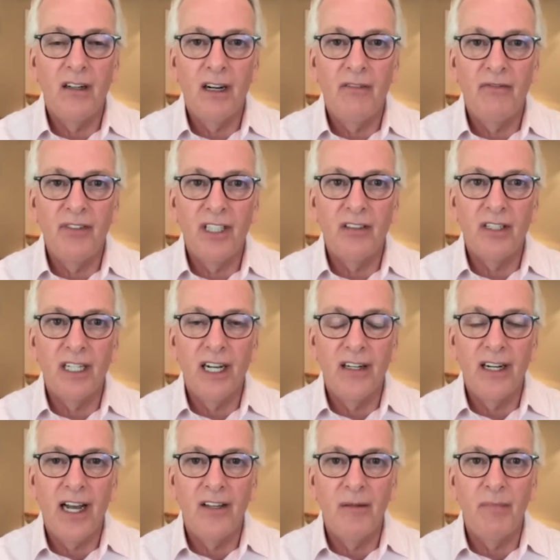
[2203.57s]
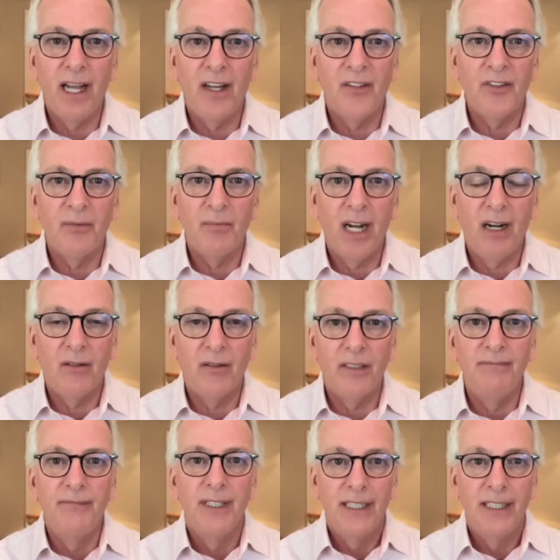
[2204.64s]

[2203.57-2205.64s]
figuring out how the balance of power